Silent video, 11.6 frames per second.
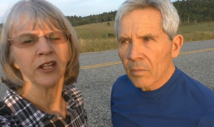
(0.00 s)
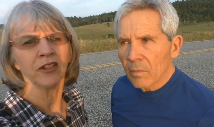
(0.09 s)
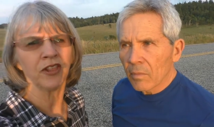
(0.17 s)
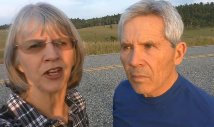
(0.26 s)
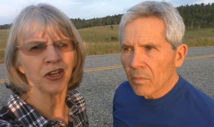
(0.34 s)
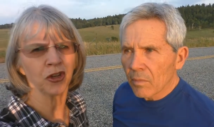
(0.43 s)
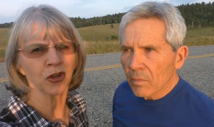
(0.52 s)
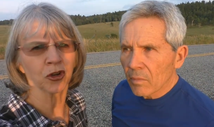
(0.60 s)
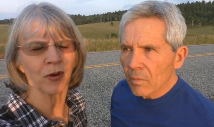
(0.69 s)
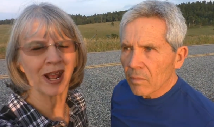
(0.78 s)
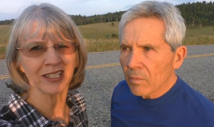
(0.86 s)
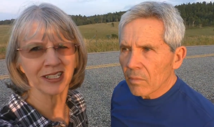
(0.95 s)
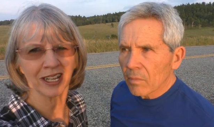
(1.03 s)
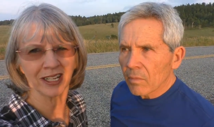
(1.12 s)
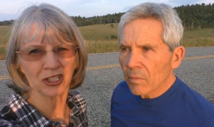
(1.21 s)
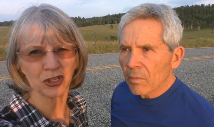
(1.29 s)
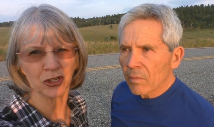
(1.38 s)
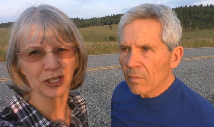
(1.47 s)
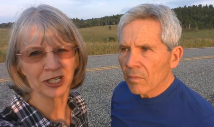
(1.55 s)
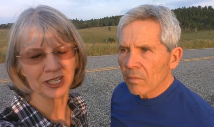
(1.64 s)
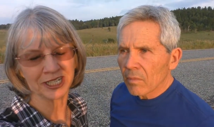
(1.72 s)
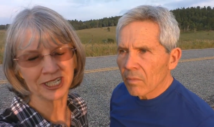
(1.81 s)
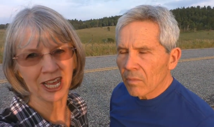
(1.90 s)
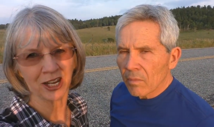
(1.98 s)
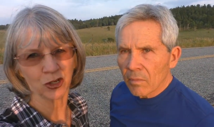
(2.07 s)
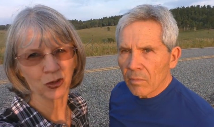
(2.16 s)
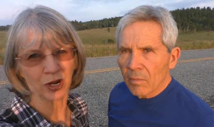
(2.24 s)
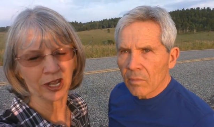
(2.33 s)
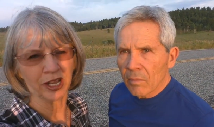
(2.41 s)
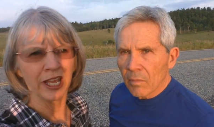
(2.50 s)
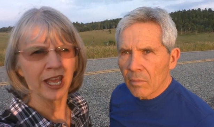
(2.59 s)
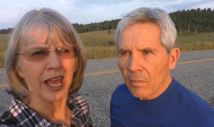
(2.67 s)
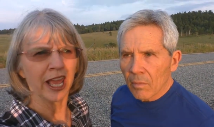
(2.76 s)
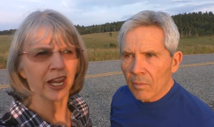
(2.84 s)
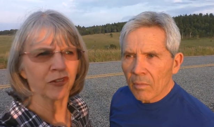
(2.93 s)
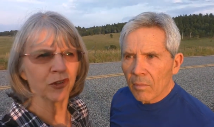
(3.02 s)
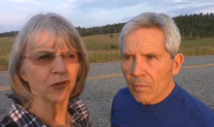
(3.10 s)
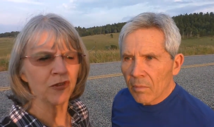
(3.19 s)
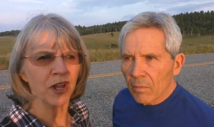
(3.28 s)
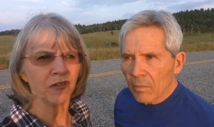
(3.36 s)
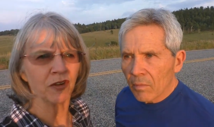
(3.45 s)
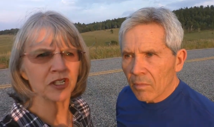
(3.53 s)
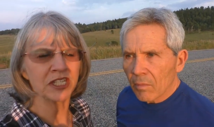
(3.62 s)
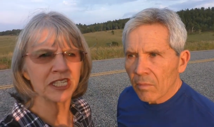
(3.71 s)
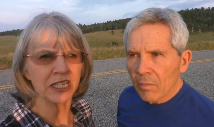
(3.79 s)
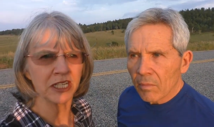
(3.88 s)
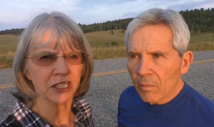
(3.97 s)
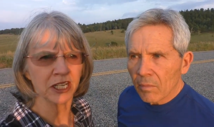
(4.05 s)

Speaker 1: then your grasslands turn into tundra. And if you've never seen